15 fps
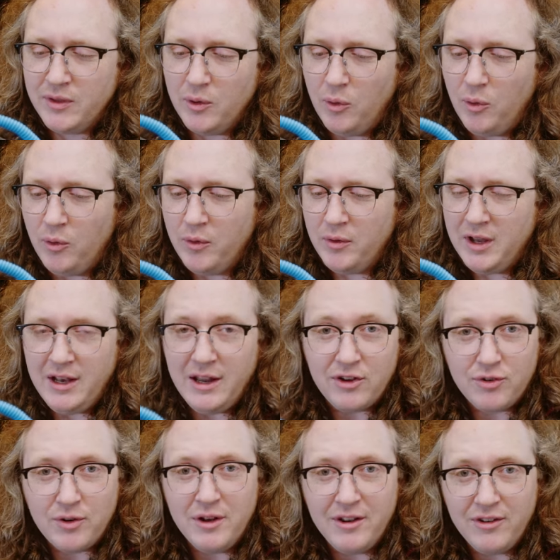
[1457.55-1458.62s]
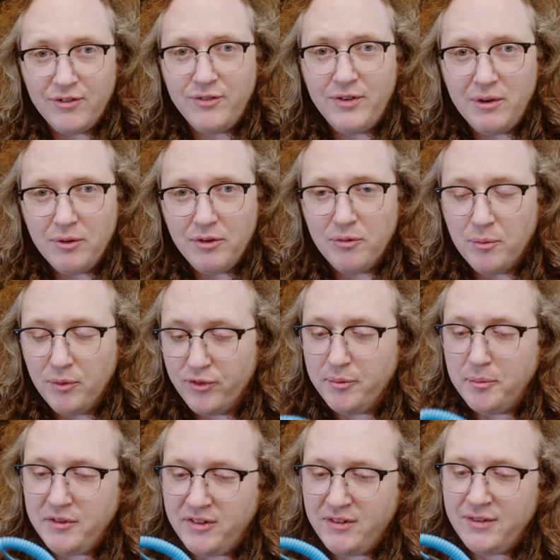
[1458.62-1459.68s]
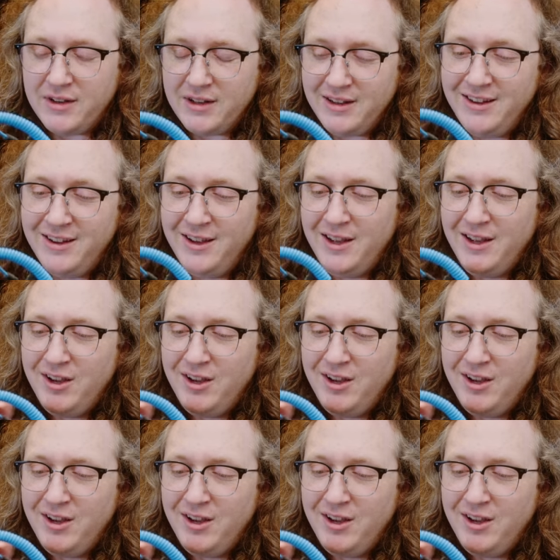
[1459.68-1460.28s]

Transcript: or electrical interference more specifically,